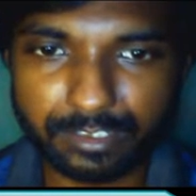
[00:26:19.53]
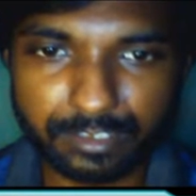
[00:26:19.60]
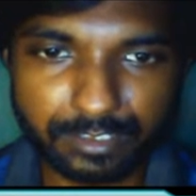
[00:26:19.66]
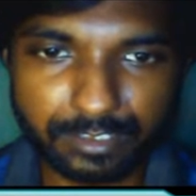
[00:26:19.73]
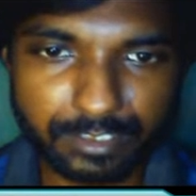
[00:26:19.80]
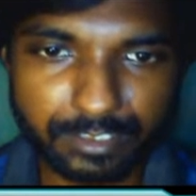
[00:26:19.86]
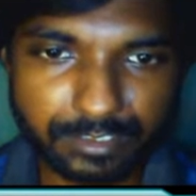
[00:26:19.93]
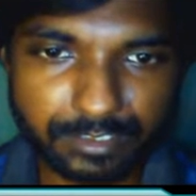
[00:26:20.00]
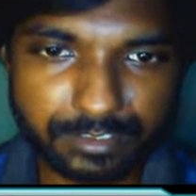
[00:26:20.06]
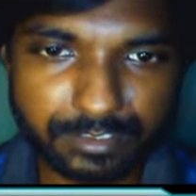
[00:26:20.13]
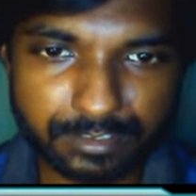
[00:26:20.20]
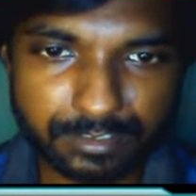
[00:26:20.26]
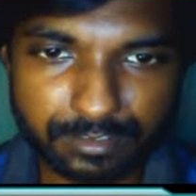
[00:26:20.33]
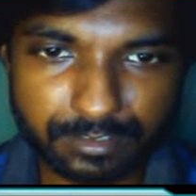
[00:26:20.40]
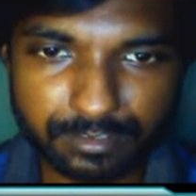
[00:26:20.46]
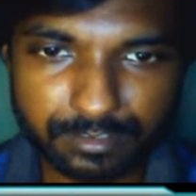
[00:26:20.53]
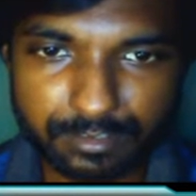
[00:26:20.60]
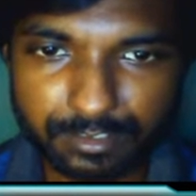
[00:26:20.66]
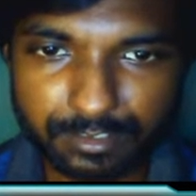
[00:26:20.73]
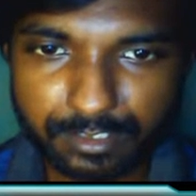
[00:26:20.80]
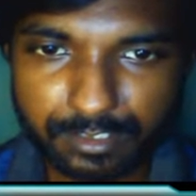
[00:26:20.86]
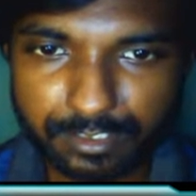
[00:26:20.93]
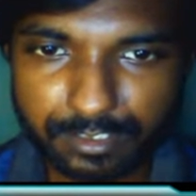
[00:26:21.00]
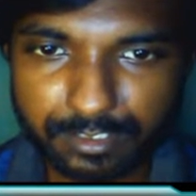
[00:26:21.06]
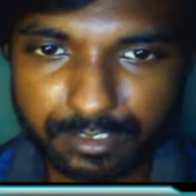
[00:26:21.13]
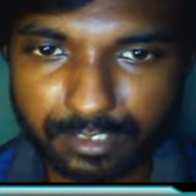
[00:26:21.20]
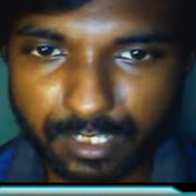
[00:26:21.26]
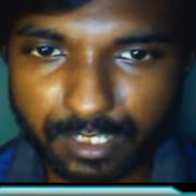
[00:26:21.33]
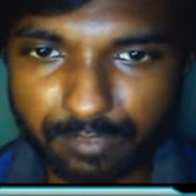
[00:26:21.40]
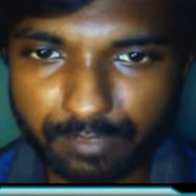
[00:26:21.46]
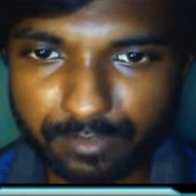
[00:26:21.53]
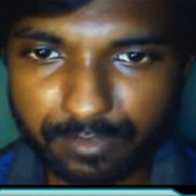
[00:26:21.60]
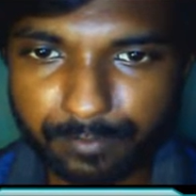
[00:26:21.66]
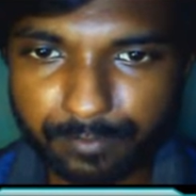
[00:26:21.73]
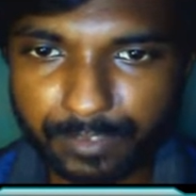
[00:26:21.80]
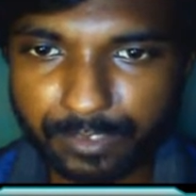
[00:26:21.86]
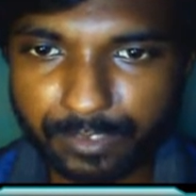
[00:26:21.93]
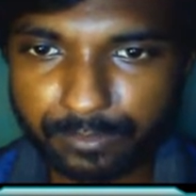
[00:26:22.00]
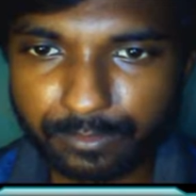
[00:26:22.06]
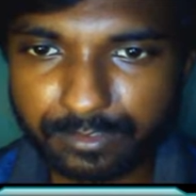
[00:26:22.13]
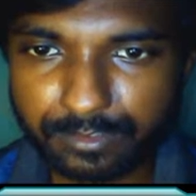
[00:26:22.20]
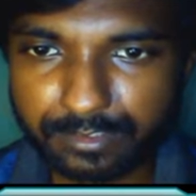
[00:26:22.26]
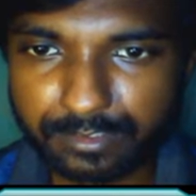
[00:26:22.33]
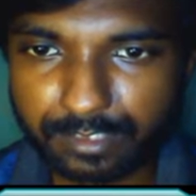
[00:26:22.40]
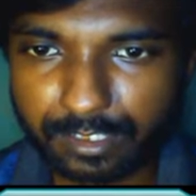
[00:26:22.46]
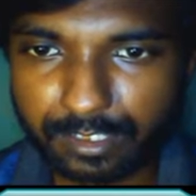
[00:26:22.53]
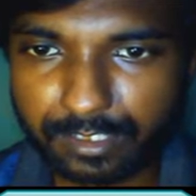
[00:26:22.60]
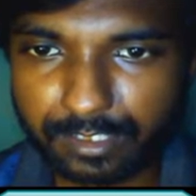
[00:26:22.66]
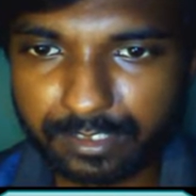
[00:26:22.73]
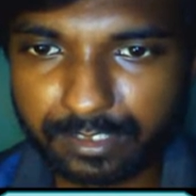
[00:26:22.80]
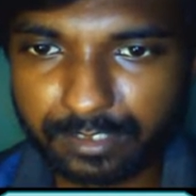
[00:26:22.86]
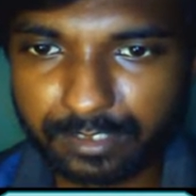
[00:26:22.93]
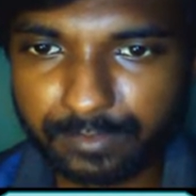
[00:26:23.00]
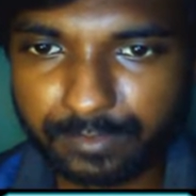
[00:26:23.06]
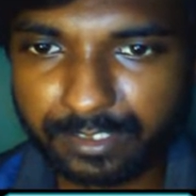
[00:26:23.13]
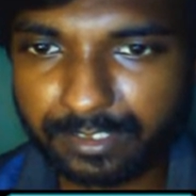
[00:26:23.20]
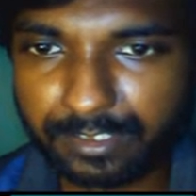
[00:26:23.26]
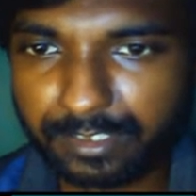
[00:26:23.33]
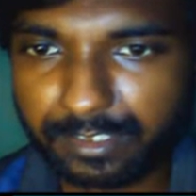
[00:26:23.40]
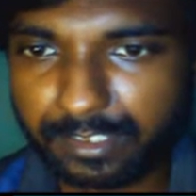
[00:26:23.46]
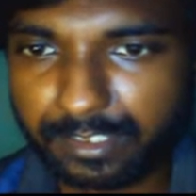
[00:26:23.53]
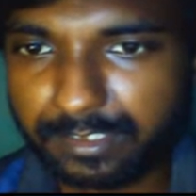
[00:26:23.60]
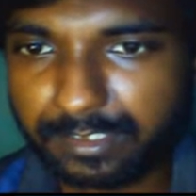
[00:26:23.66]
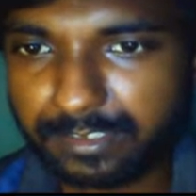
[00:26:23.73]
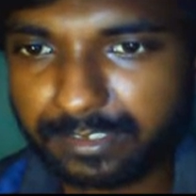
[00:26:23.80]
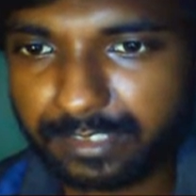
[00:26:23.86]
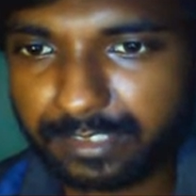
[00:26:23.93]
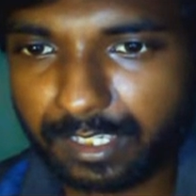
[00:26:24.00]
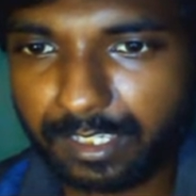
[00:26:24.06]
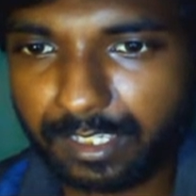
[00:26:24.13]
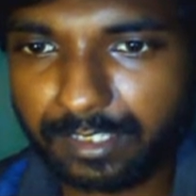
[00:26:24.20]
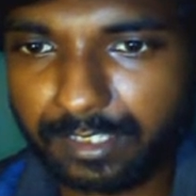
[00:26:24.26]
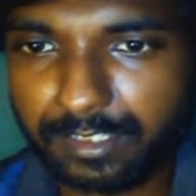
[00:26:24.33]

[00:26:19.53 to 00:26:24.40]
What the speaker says: It's our payloads are coming inside